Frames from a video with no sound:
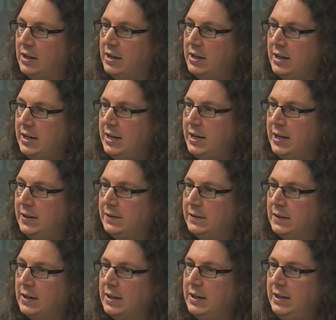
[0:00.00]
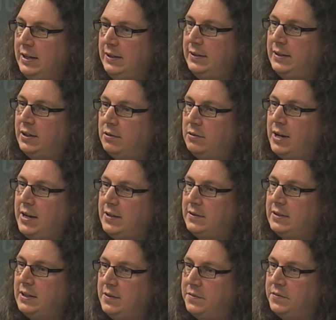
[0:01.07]
is integrate
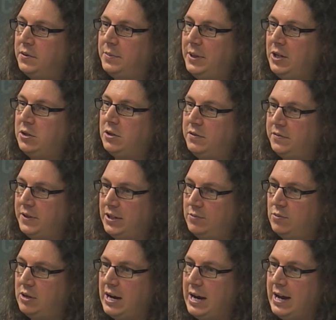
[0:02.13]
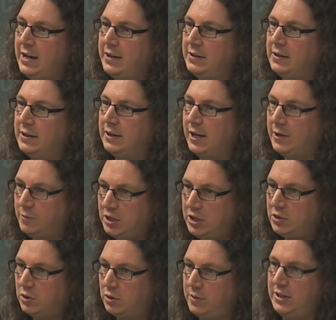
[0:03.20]
the information Facebook had, and which
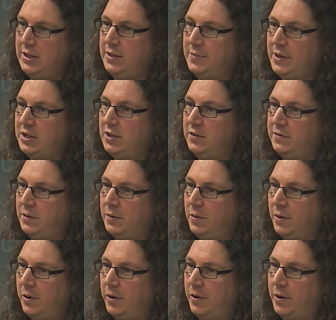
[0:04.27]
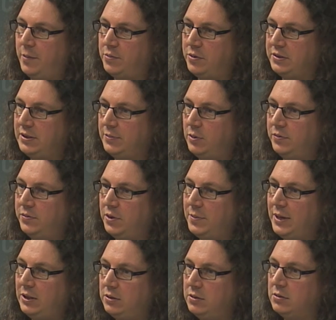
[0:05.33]
is already in machine processable
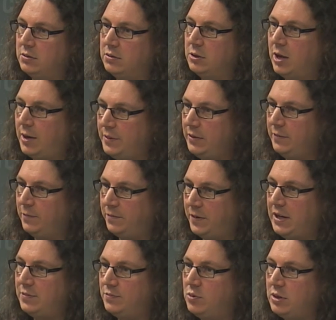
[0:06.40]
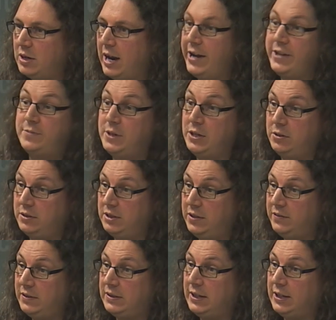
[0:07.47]
format too. I mean, Facebook has been using
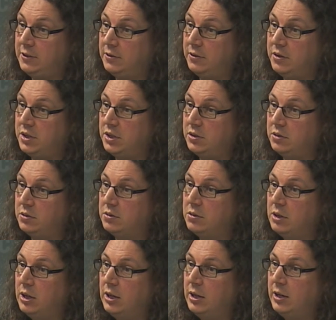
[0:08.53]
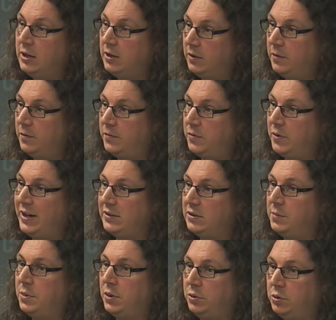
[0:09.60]
these technologies to, for
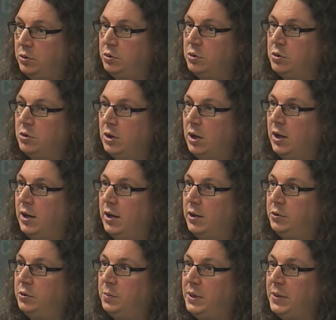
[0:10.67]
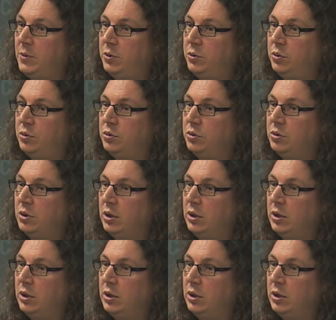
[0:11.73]
example, to be able to do